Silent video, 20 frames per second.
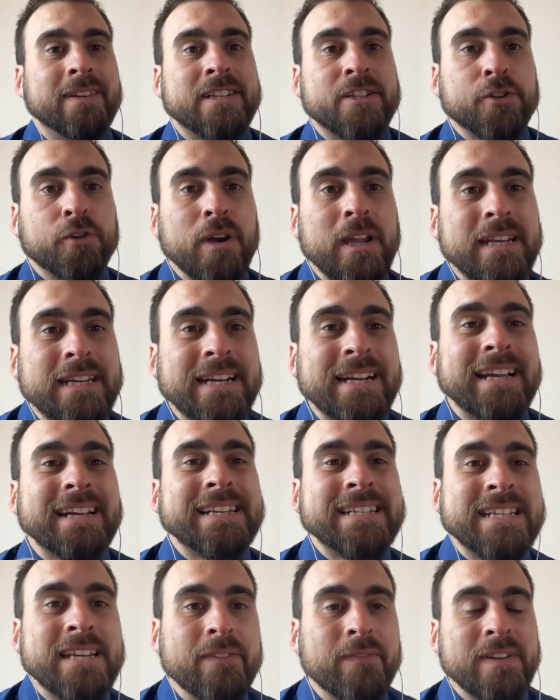trading
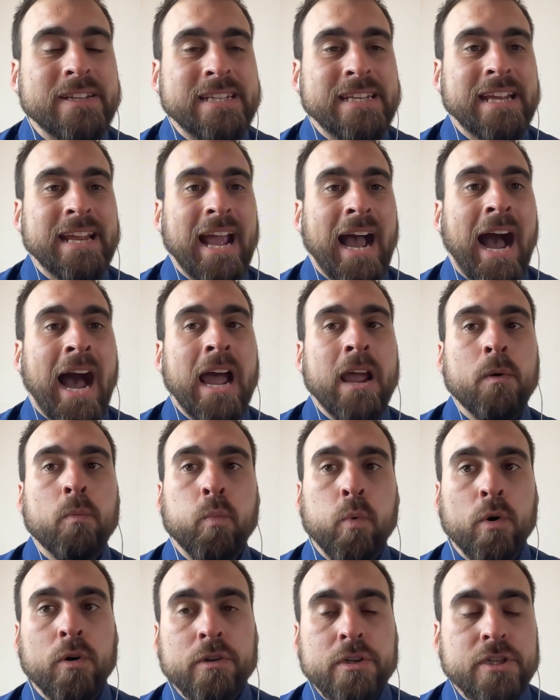activity I
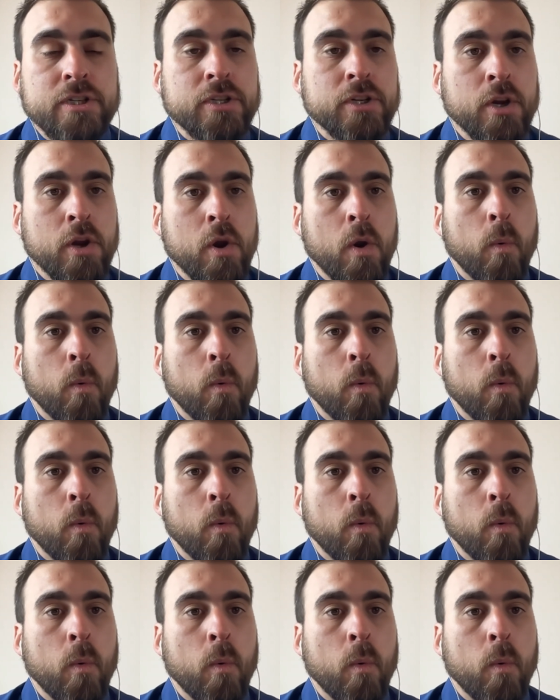want